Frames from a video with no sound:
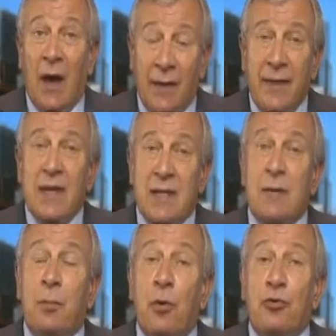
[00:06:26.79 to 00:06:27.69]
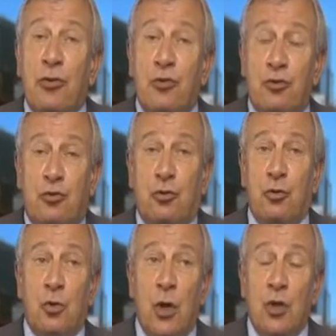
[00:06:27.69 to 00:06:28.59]
I think it's important
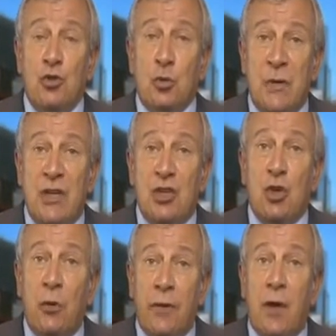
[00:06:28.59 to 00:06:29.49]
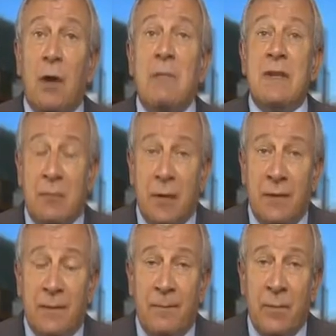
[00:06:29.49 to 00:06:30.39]
to really show the
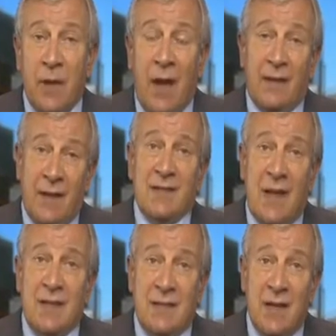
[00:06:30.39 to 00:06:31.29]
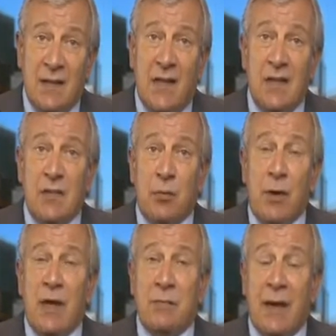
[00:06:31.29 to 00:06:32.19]
commitment. And as I said, he's a
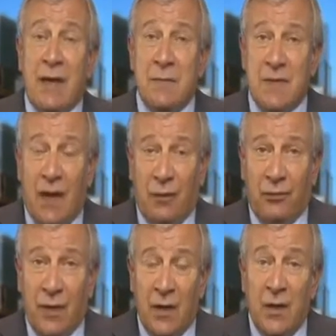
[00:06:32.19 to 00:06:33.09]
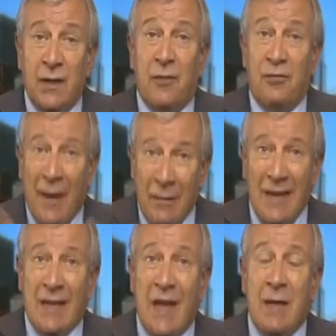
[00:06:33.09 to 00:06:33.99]
brand by himself. The
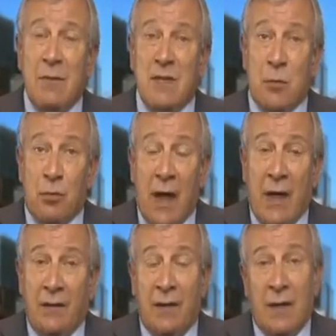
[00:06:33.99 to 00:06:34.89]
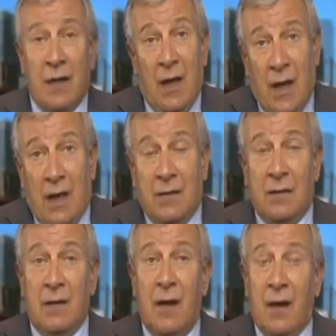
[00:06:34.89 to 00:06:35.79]
family name is a brand.
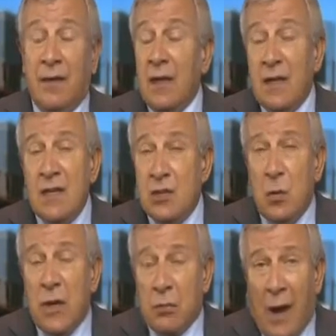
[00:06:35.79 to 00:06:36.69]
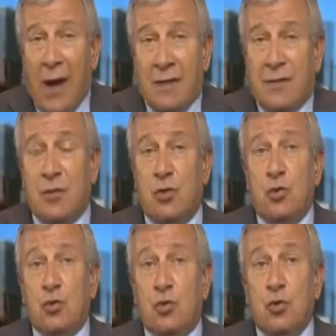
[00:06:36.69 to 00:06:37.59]
And I think he's doing right
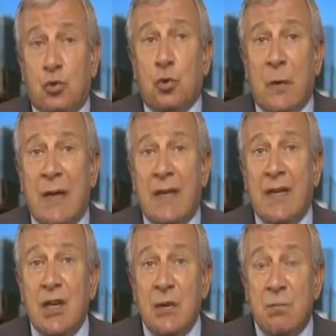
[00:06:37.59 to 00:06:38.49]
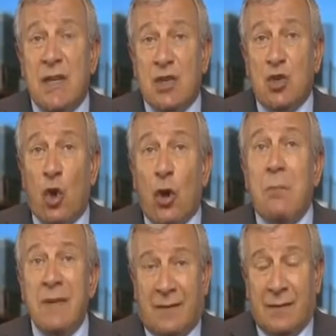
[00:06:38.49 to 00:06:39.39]
to really be so
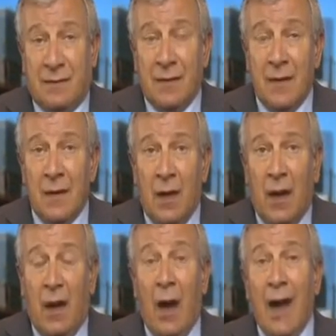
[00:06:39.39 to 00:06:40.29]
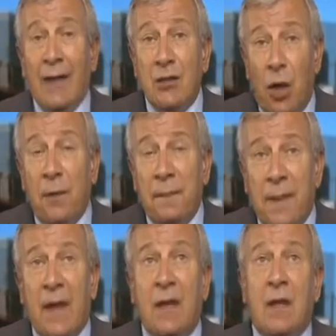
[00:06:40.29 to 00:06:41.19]
committed. I don't
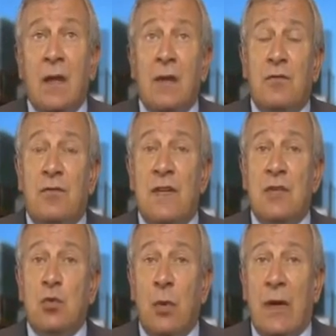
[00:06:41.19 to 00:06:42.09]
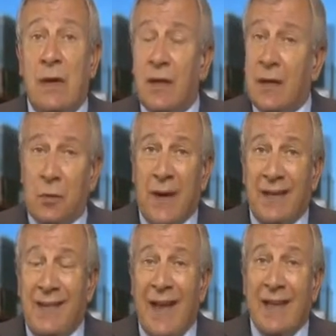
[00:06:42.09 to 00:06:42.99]
think this will
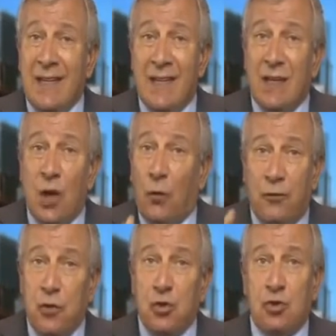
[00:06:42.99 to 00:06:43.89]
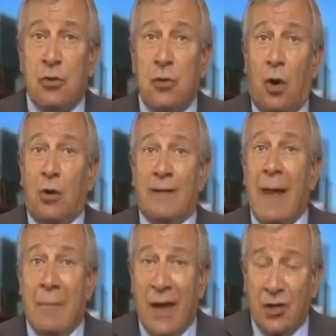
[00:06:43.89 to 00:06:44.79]
create any confusion or
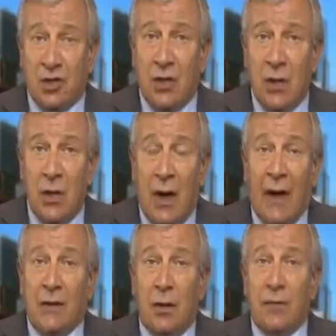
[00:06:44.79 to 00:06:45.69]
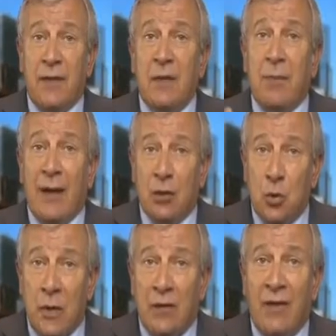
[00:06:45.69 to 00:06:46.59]
damage. I don't think by
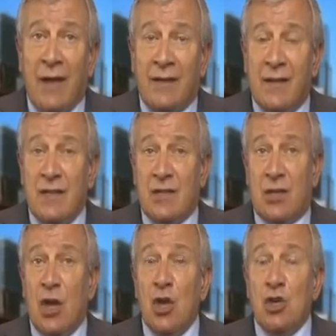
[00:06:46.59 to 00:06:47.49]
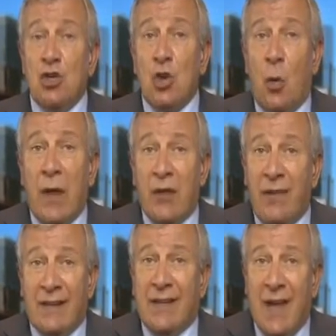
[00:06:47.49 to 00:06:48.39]
doing that he's showing
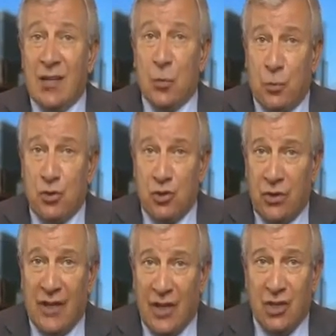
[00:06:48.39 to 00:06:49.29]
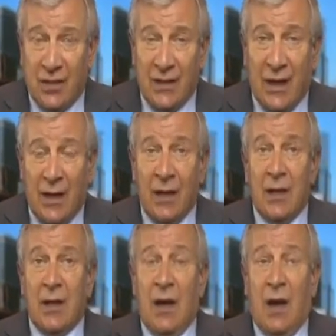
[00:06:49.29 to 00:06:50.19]
that he has a personal agenda.
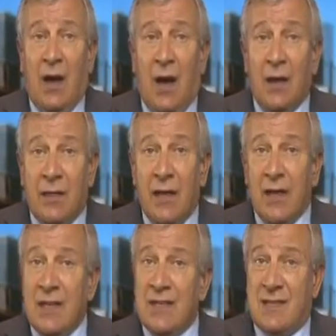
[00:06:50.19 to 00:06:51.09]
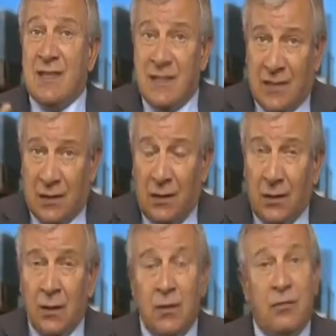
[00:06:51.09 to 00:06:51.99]
I think he's sincere.
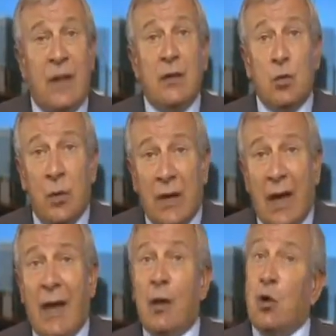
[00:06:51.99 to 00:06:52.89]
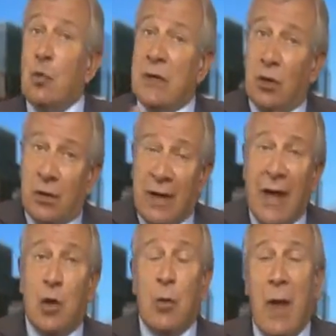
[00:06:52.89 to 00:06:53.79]
Then we like or we don't
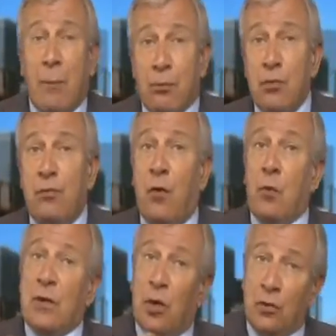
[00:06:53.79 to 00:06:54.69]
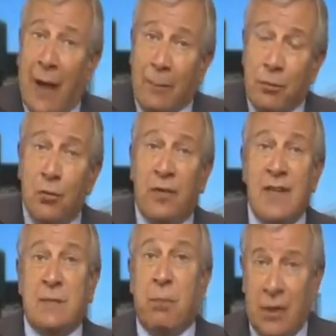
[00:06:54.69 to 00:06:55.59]
like, we approve or we don't approve
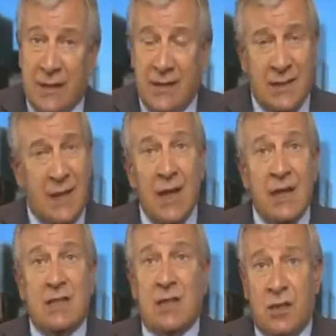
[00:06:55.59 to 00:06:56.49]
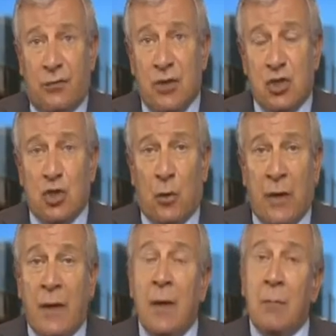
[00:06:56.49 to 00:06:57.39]
his politics. It's a different
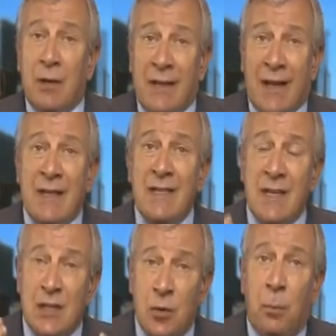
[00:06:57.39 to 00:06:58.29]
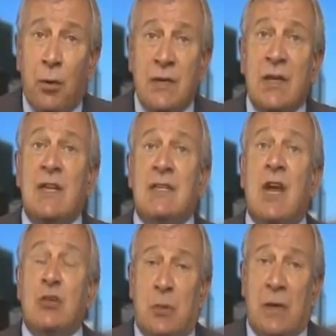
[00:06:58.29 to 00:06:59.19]
story. But at least he's supporting his
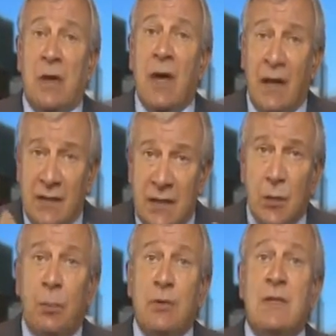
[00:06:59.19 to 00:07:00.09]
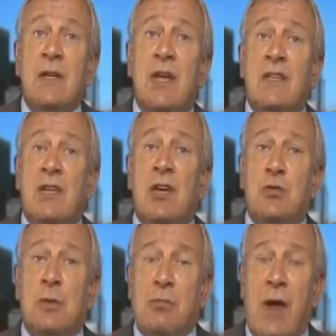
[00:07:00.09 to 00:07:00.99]
country, and he's supporting his
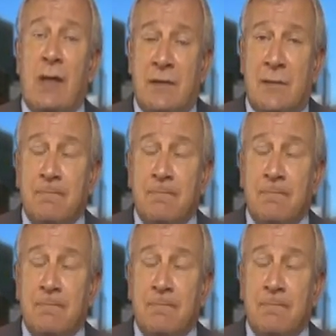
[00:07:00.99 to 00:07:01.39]
country brand.